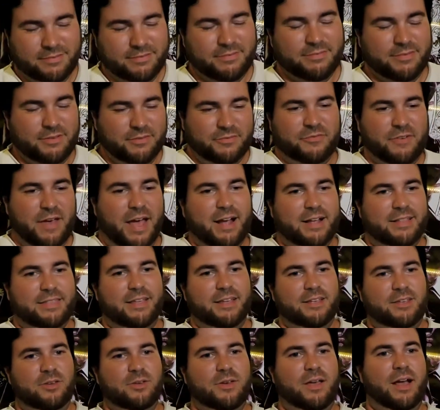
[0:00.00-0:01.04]
The fact
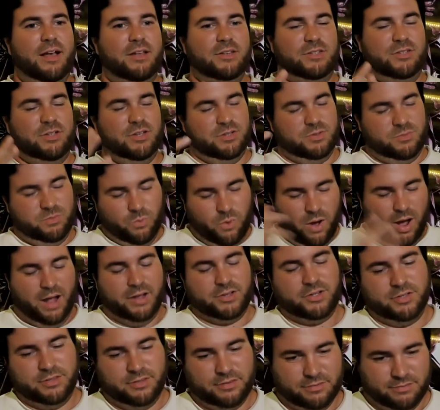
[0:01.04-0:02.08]
that you guys just
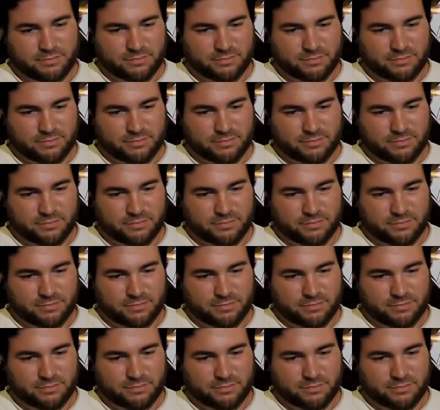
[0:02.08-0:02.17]
watched